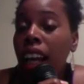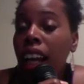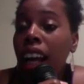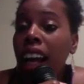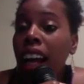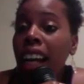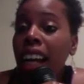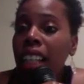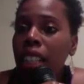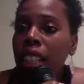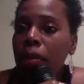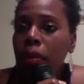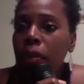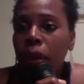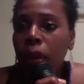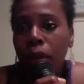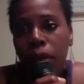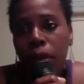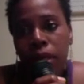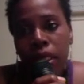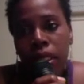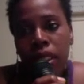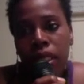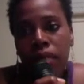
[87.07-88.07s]
I
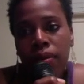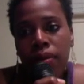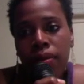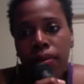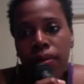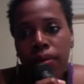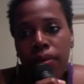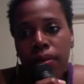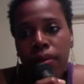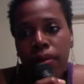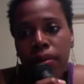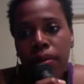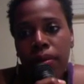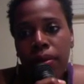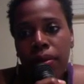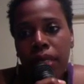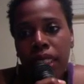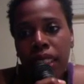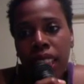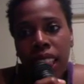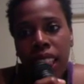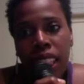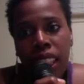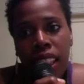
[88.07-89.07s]
spoke.
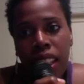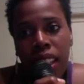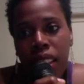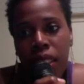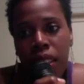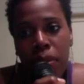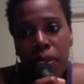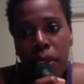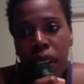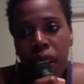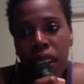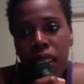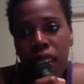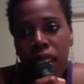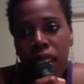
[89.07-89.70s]
He didn't speak.